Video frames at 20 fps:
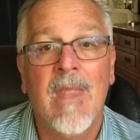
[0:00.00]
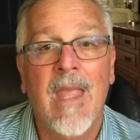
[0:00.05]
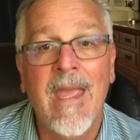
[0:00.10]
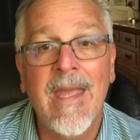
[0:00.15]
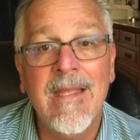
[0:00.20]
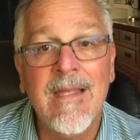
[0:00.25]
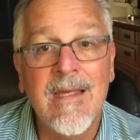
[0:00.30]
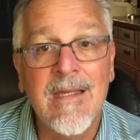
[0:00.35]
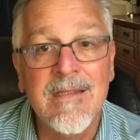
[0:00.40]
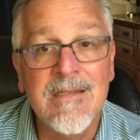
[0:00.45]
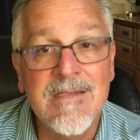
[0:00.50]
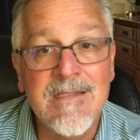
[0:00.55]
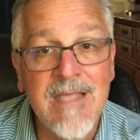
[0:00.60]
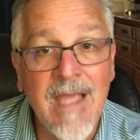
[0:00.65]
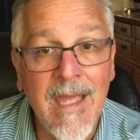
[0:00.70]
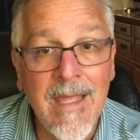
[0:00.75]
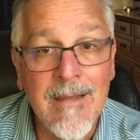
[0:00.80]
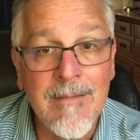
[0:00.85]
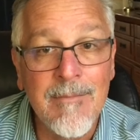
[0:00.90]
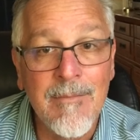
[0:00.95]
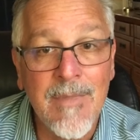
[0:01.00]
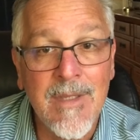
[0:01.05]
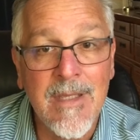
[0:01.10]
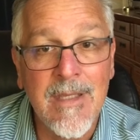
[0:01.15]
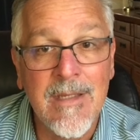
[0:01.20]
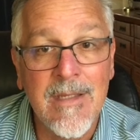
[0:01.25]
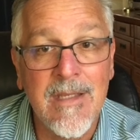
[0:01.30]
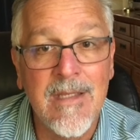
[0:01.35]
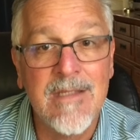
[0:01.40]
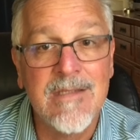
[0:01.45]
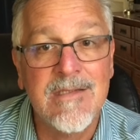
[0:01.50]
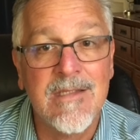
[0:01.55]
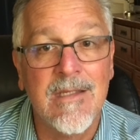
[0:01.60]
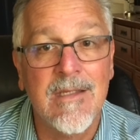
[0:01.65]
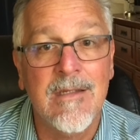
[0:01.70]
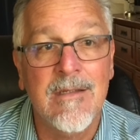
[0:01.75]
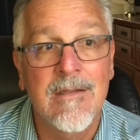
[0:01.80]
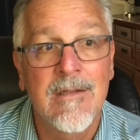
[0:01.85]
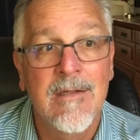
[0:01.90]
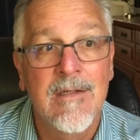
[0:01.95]
And contentment is
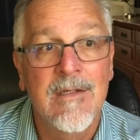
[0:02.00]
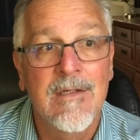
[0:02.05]
a